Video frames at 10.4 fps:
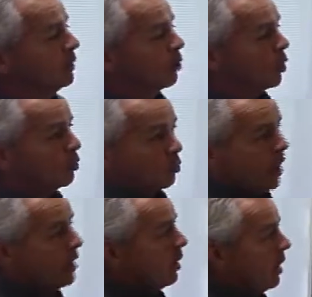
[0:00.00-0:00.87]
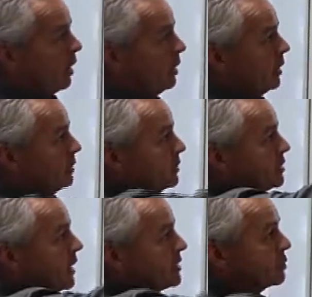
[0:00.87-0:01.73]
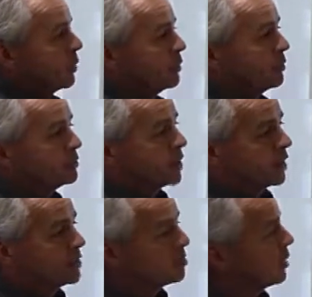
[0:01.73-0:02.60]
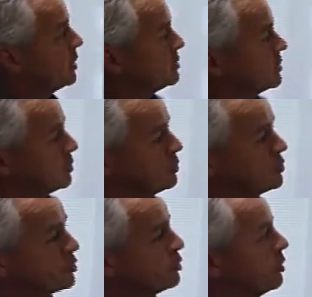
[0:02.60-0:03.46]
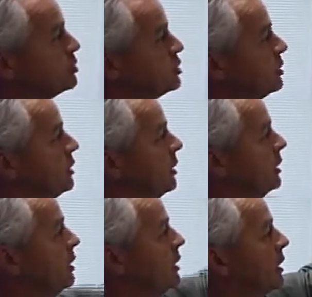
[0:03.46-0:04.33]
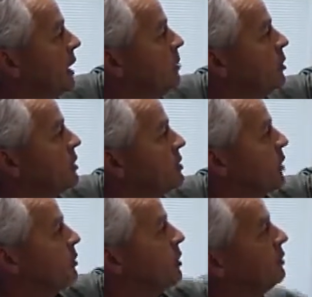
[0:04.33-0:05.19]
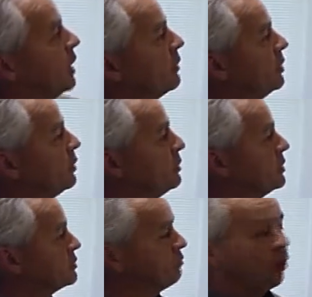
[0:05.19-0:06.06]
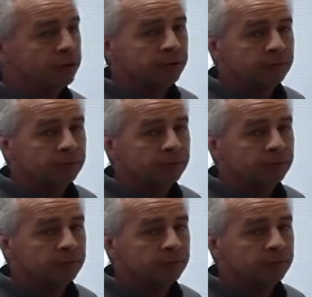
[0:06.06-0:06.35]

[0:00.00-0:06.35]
or radar to test whether there's any splices or neutral corrosion in the cable that's underneath down here in this vault.